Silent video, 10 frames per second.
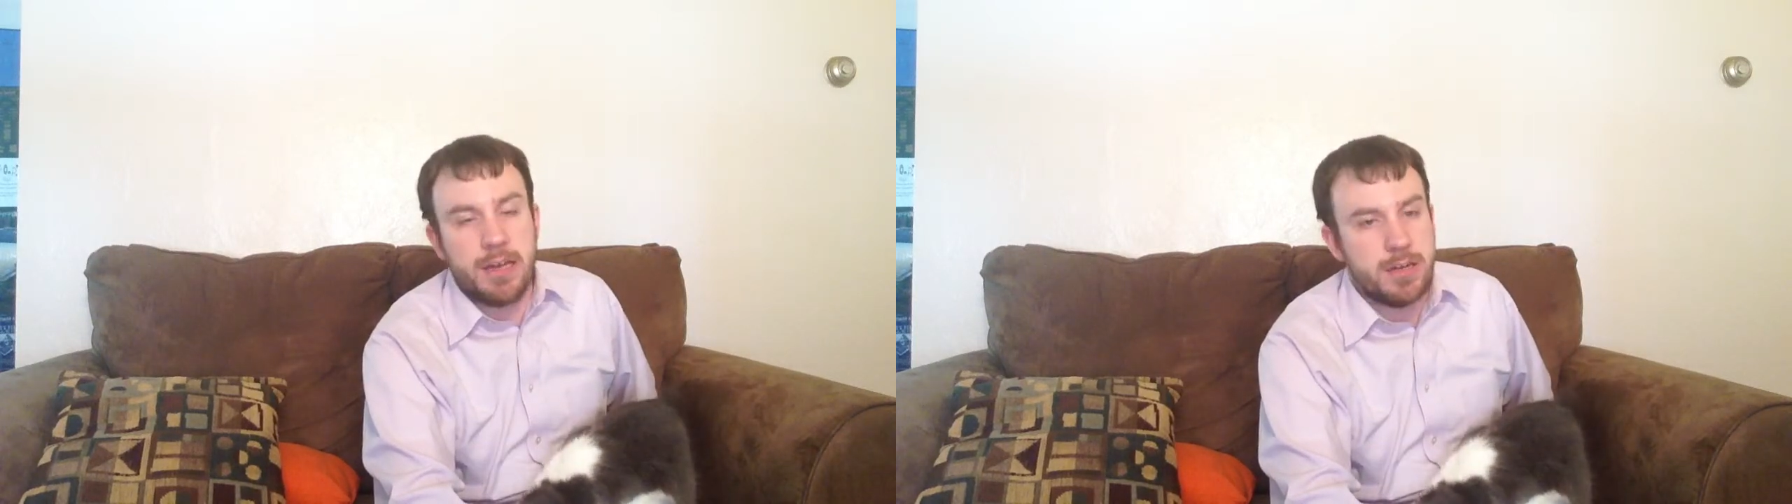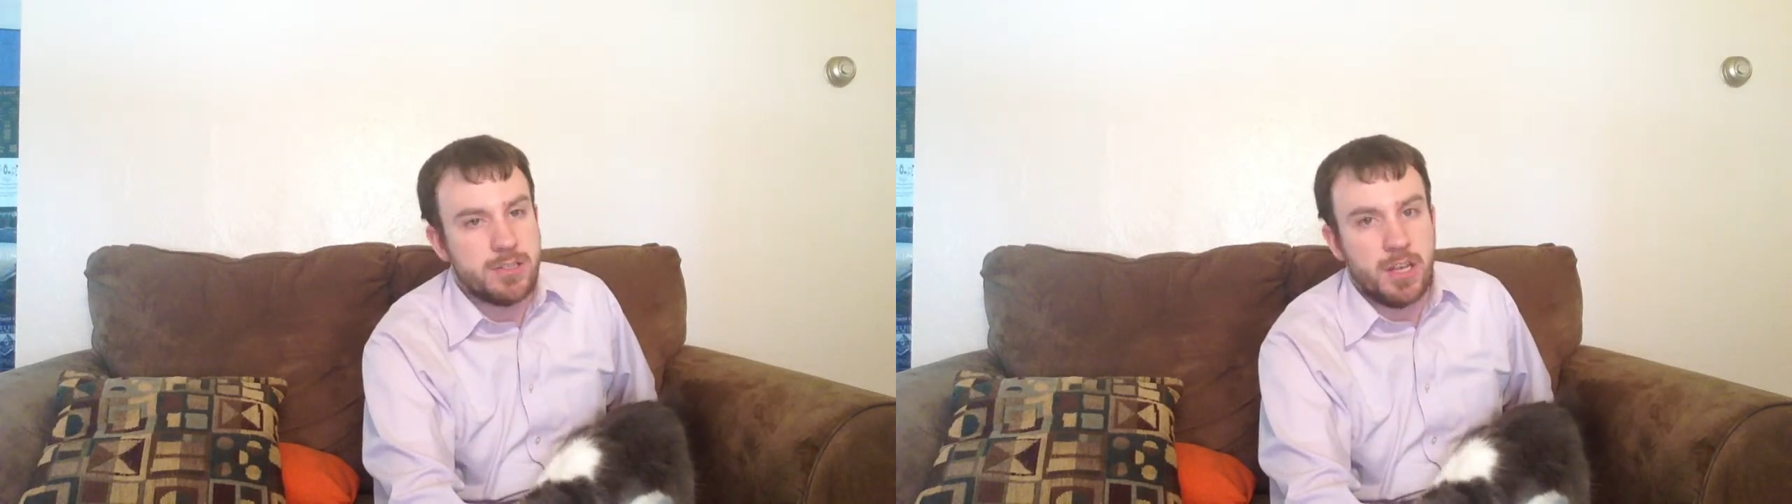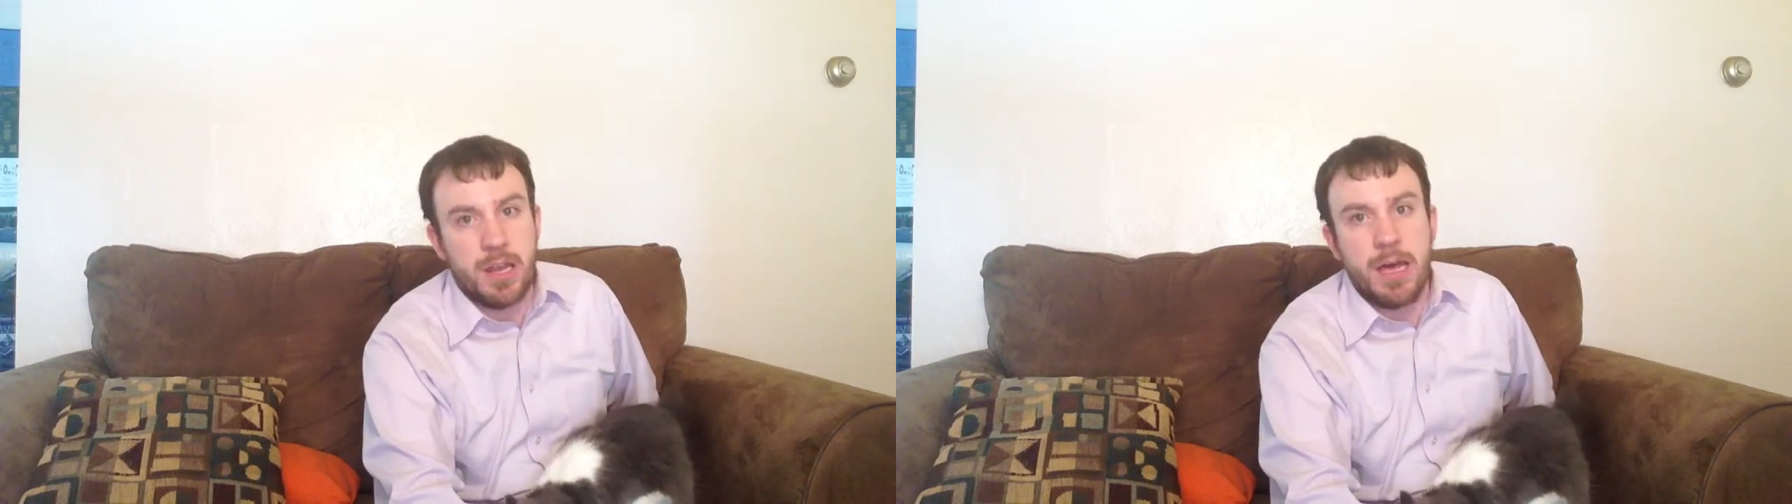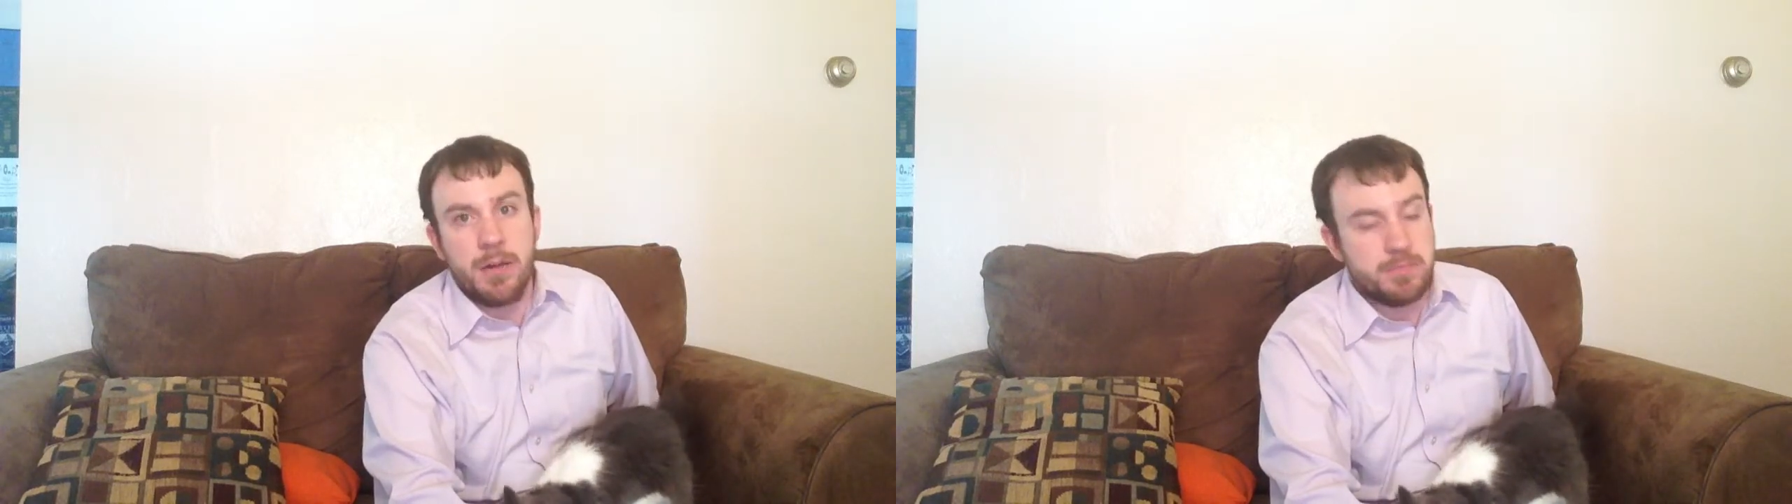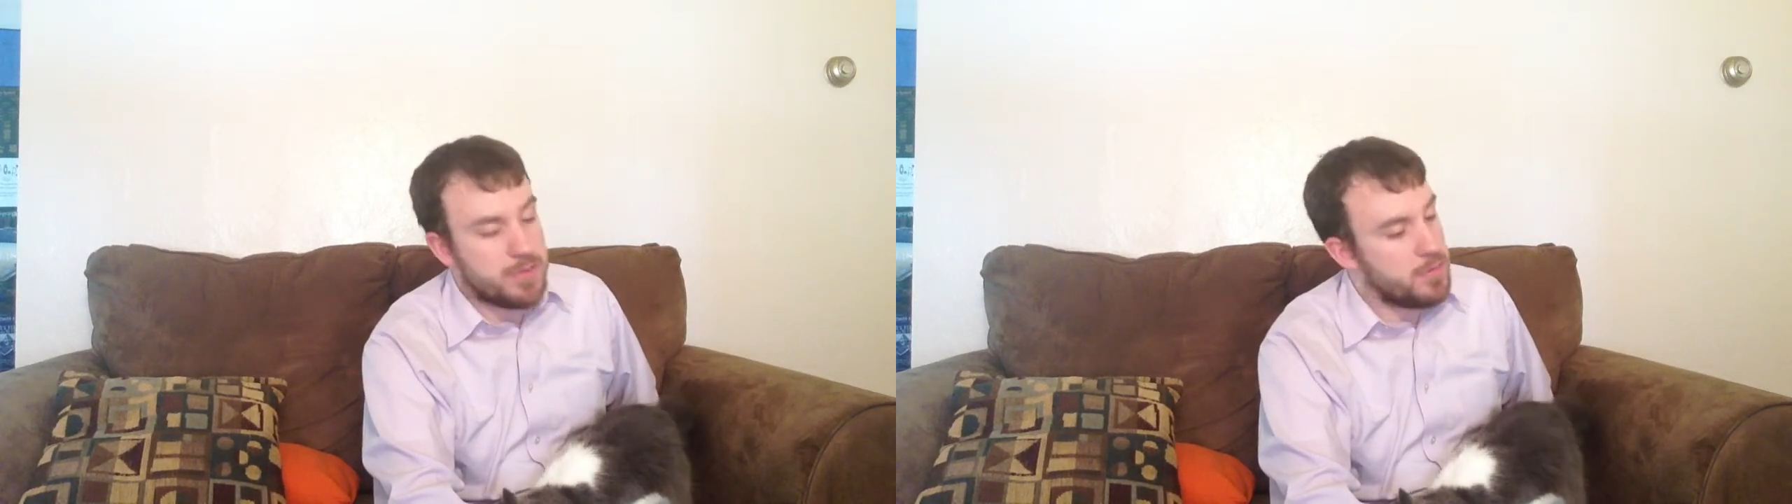There's a
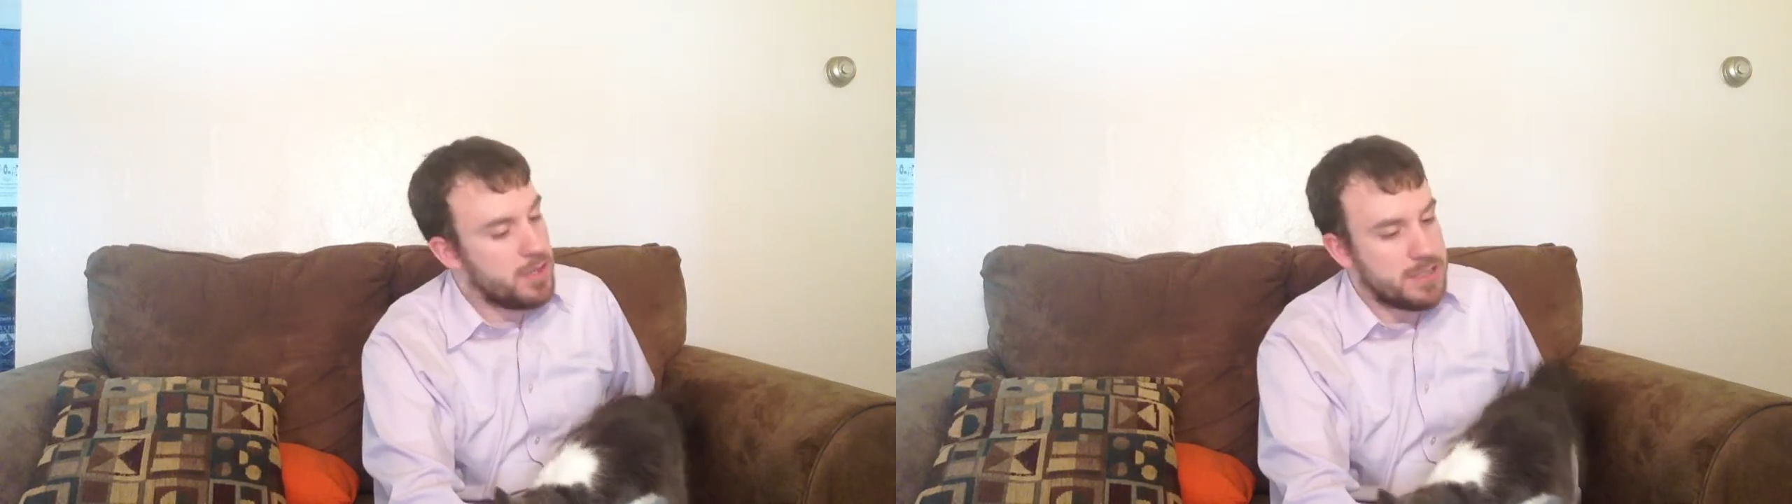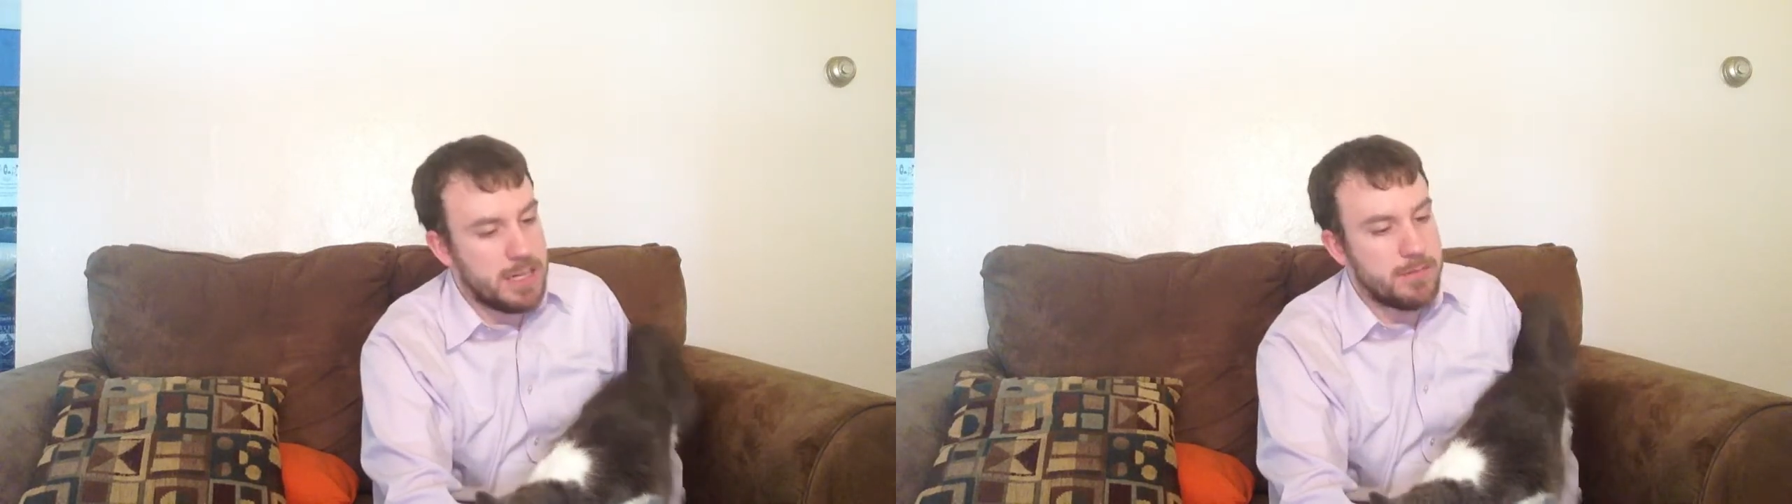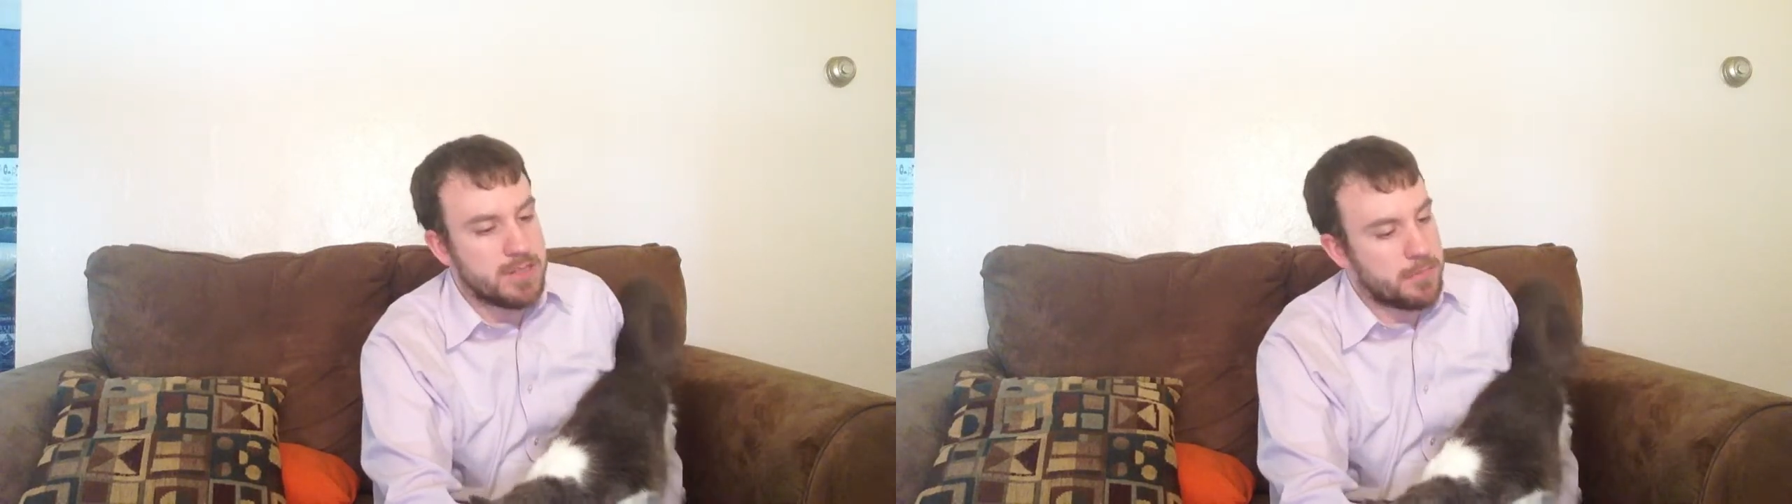lot, some good teams,